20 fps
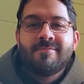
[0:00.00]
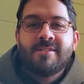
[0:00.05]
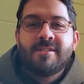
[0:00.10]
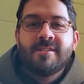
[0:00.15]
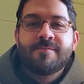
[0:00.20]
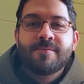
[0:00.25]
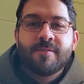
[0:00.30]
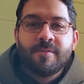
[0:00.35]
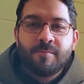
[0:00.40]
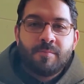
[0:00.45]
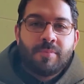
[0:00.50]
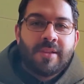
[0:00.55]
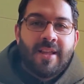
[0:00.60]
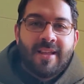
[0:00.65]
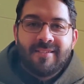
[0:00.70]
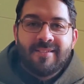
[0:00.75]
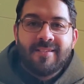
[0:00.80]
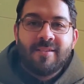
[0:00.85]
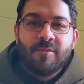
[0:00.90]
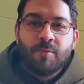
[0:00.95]
different
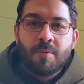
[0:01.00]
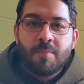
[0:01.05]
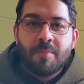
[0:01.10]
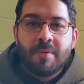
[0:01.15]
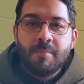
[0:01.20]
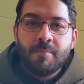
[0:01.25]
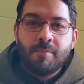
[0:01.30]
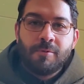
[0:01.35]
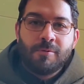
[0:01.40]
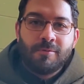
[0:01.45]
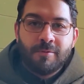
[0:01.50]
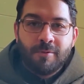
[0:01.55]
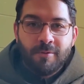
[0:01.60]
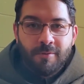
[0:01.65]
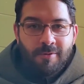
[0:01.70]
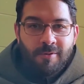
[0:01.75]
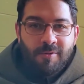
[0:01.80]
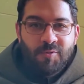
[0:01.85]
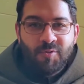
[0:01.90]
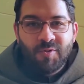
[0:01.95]
places where people
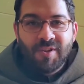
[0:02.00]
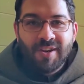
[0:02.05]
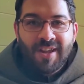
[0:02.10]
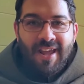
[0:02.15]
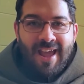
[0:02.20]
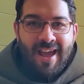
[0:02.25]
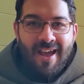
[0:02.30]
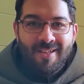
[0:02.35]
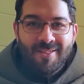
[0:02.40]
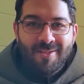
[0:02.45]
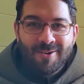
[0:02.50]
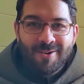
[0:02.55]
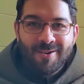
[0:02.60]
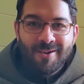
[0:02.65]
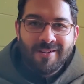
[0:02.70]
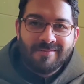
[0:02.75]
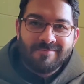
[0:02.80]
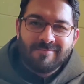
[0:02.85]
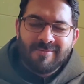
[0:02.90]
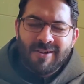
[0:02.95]
used to gather
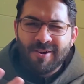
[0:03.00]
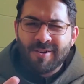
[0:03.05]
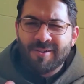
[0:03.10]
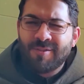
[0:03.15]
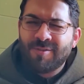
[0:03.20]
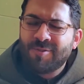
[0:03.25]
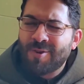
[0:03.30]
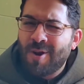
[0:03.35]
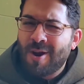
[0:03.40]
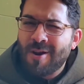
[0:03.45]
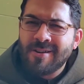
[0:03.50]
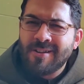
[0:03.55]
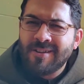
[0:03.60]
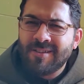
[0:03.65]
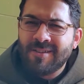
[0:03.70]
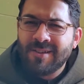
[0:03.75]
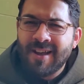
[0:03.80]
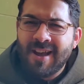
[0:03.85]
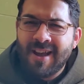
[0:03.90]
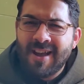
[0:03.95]
and are starting
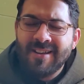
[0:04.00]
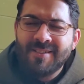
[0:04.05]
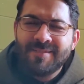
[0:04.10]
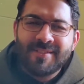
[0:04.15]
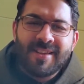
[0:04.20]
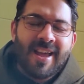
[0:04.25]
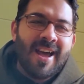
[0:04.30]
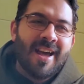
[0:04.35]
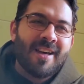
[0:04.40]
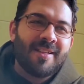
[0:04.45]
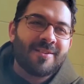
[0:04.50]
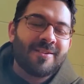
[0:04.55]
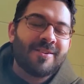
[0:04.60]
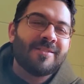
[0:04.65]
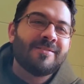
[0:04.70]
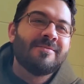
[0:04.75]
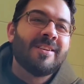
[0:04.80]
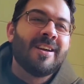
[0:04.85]
to kind of gather.